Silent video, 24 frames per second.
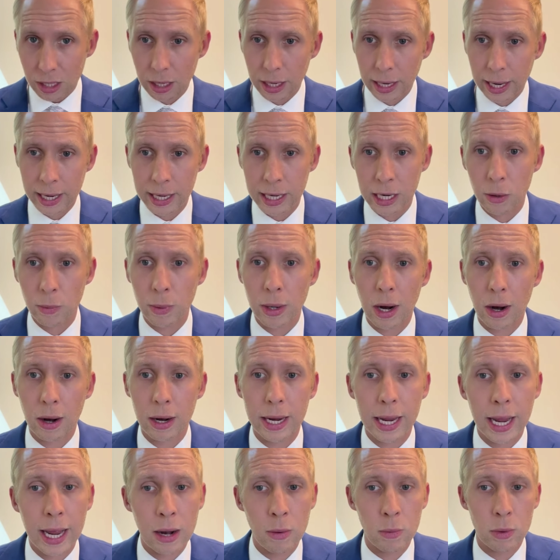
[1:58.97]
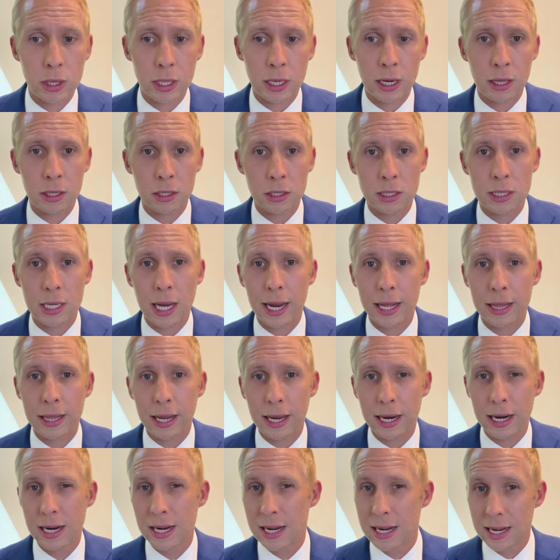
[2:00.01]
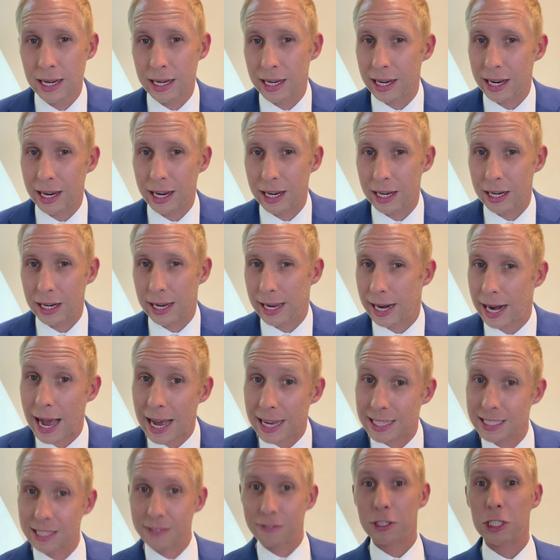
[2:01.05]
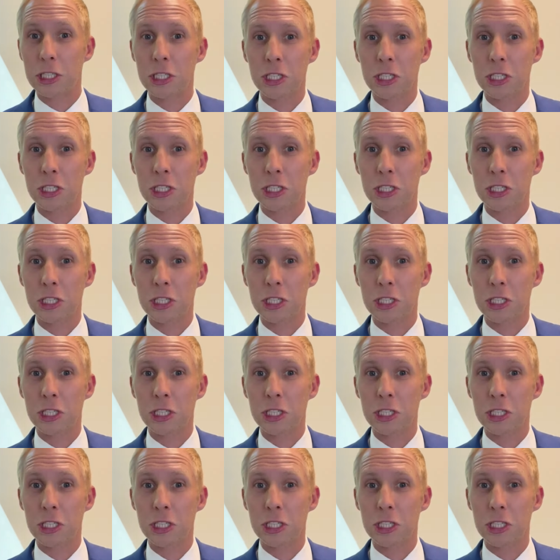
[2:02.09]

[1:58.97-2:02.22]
And here we are again with another sign that it hasn't even